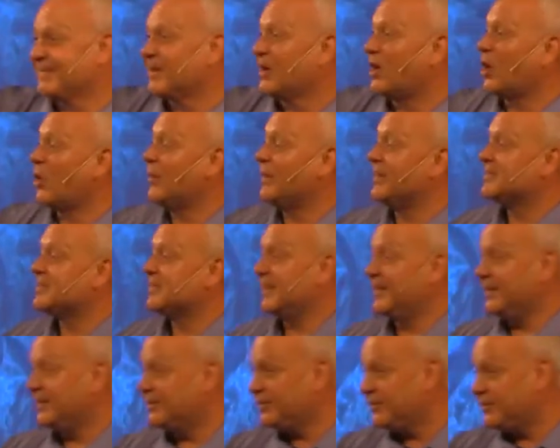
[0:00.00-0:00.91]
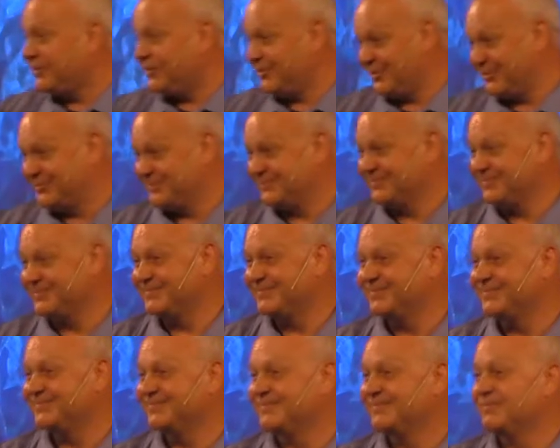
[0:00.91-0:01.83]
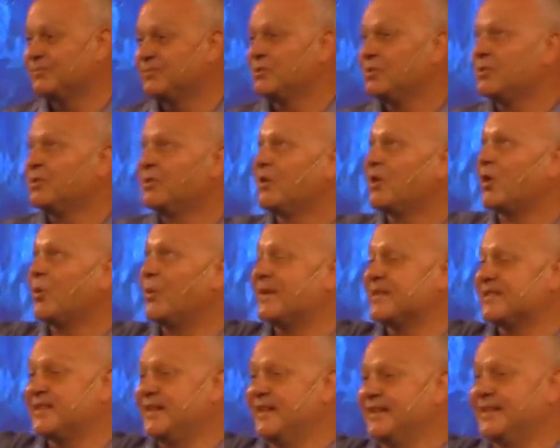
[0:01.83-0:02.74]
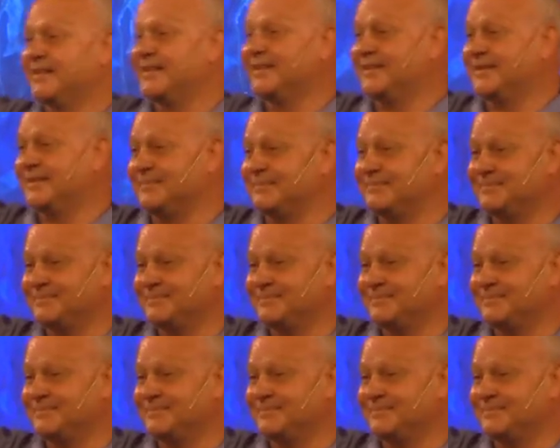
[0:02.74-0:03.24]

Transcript: Are we singing to you? Are we singing to him?